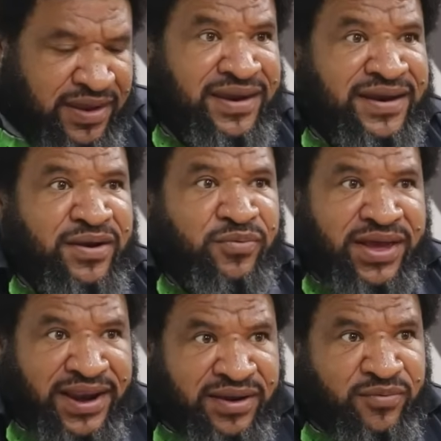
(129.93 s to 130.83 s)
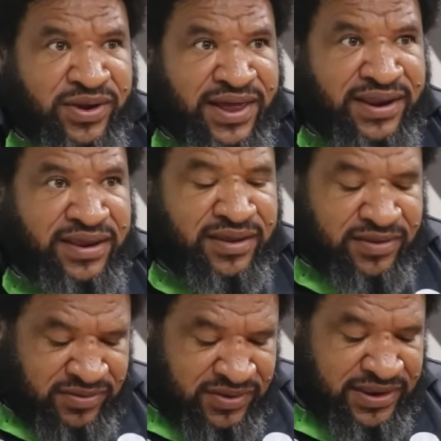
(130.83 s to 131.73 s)
Now, regarding
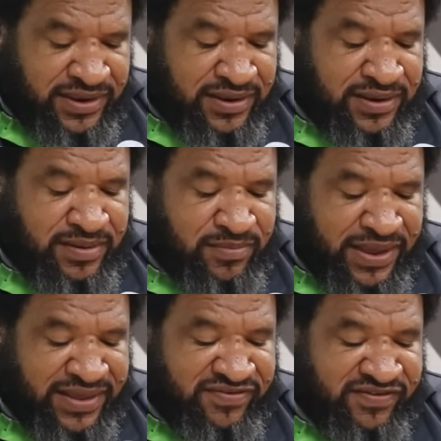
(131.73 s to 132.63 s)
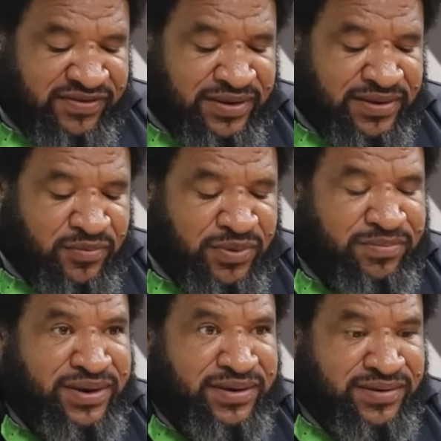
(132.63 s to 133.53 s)
the My NCSL web
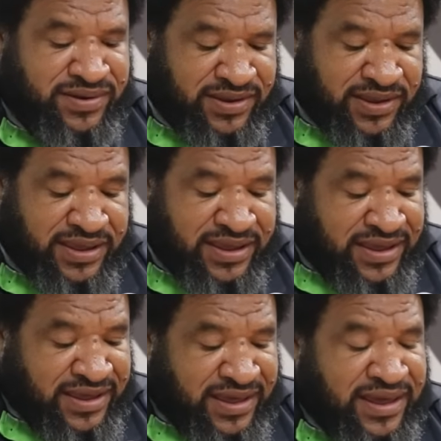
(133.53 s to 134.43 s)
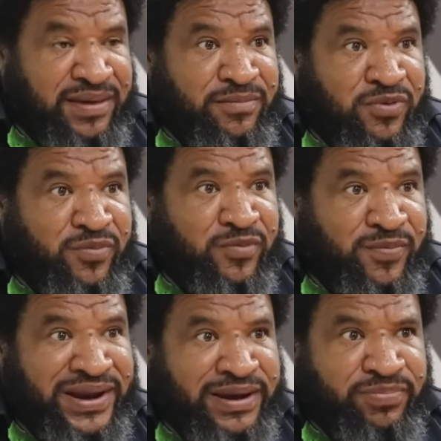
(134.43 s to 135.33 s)
and
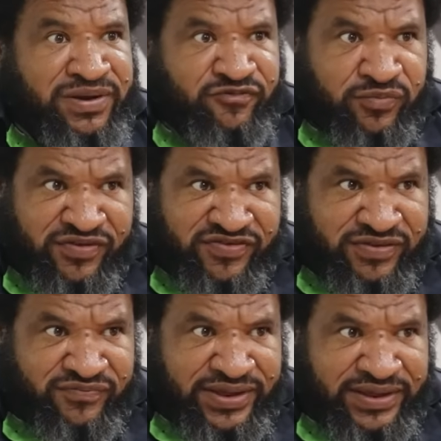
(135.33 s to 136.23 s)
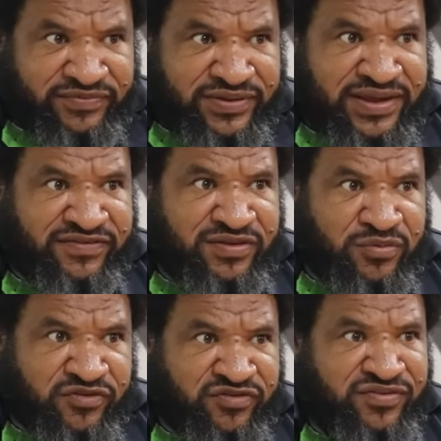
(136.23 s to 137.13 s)
mobile app platforms itself, I have to ask
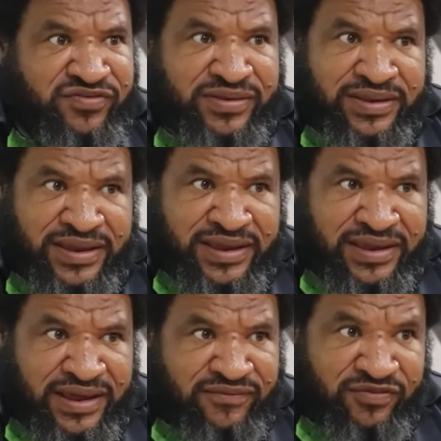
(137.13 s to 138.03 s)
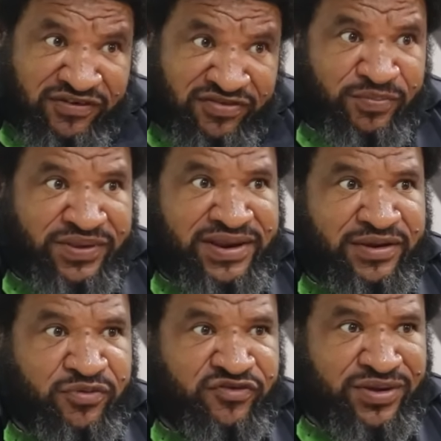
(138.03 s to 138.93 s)
this particular
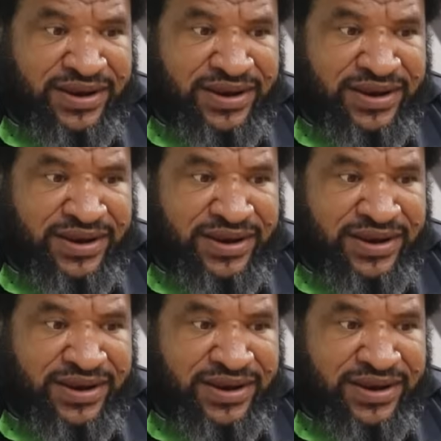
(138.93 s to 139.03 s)
question.